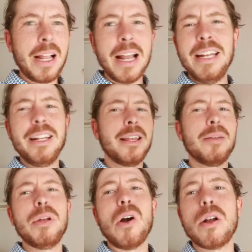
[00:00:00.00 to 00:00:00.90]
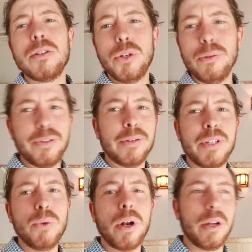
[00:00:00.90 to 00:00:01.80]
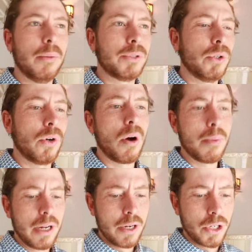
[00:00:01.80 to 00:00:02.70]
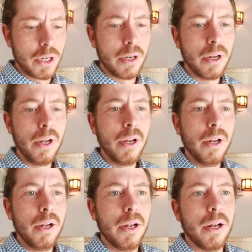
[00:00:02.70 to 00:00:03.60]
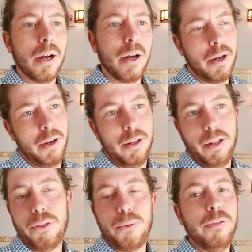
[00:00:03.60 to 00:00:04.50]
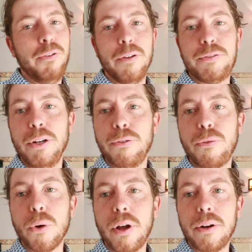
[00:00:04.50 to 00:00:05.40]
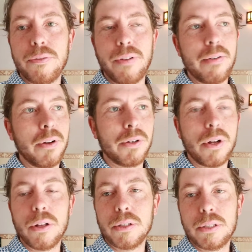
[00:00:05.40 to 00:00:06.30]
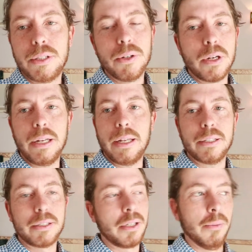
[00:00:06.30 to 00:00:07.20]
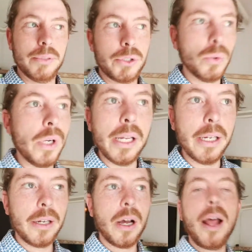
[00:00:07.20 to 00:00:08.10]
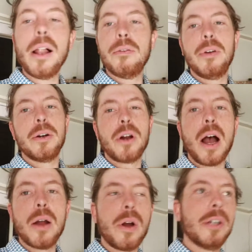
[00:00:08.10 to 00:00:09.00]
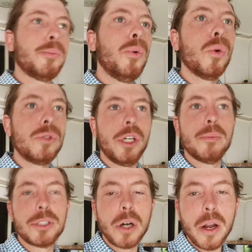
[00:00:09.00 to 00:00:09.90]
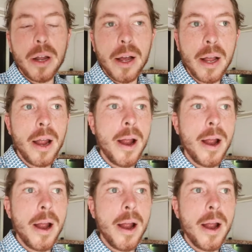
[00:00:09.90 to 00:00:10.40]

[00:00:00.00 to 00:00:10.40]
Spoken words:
Anything beyond $250 when it comes to accommodation, like $350 to $400, $500, you're gonna get some sweet elevator, high-rise pool, gym, sauna.